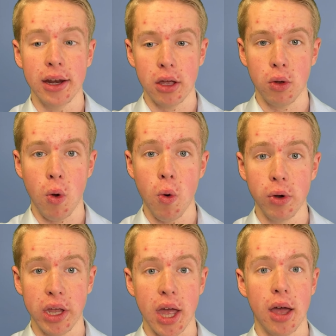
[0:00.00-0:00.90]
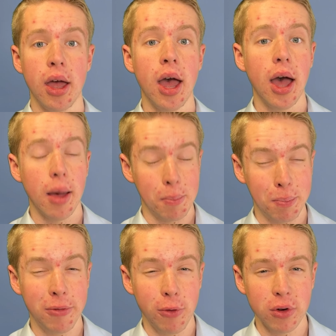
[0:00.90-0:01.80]
Concordia
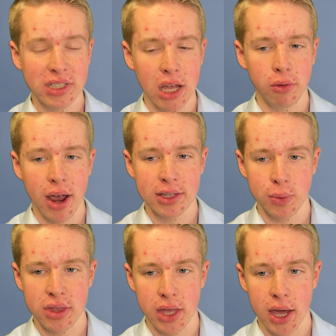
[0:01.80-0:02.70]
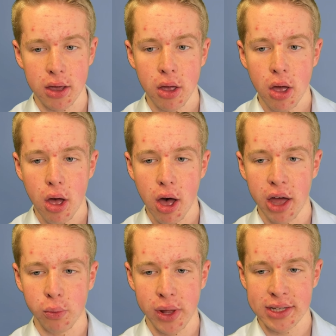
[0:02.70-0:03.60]
before sunrise, we think,
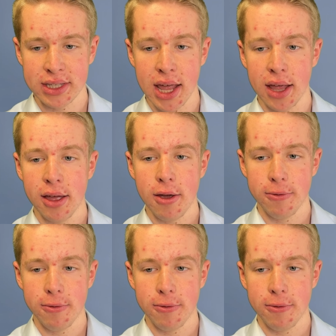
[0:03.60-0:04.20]
on Wednesday.